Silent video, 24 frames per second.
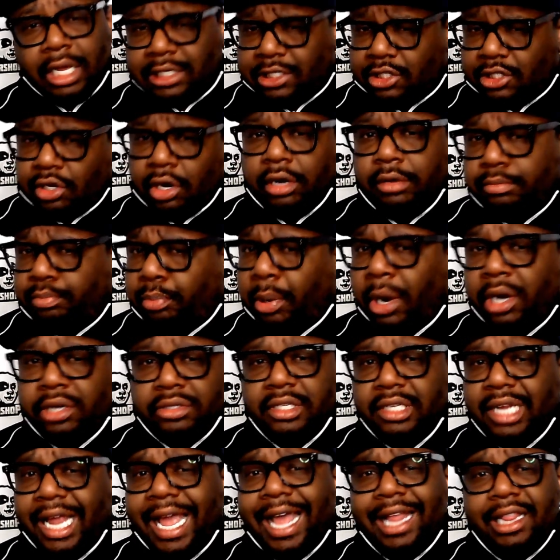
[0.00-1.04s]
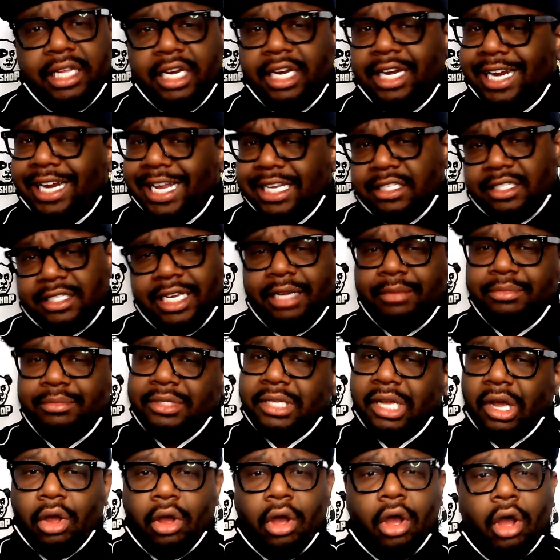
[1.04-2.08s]
certain personality that seems
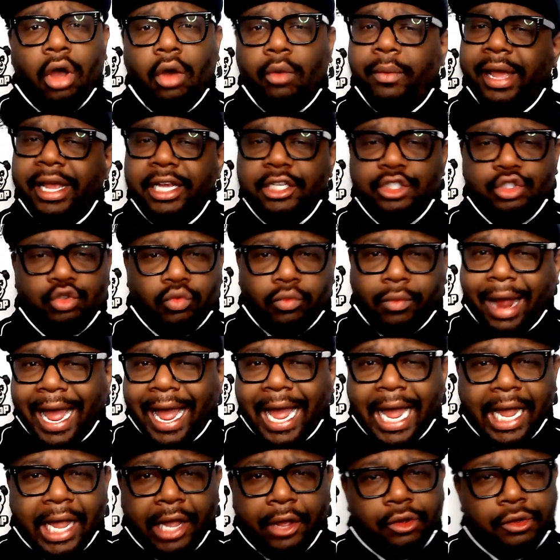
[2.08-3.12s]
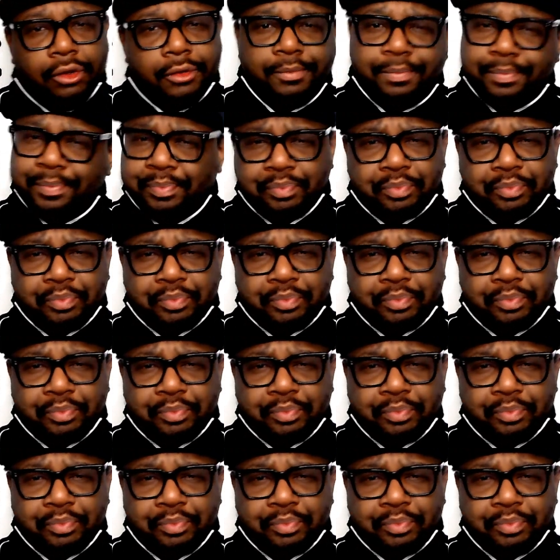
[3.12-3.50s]
to always rile